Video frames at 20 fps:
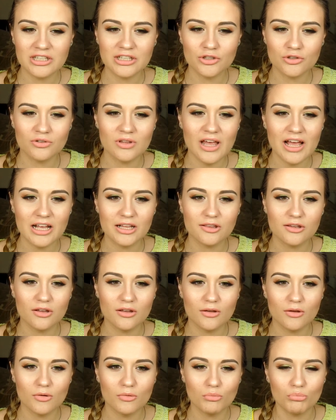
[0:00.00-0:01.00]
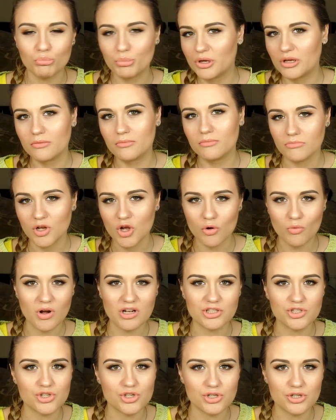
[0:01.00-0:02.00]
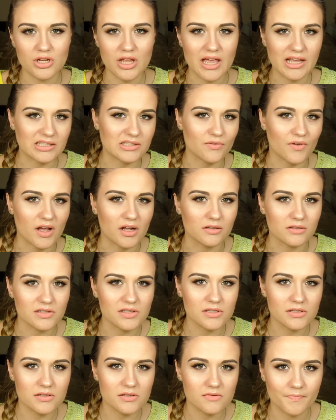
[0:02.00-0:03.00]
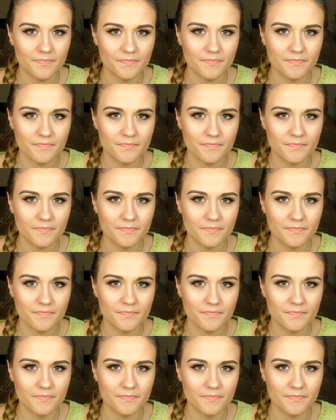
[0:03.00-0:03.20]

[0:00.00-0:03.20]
into that, but go watch X-Files.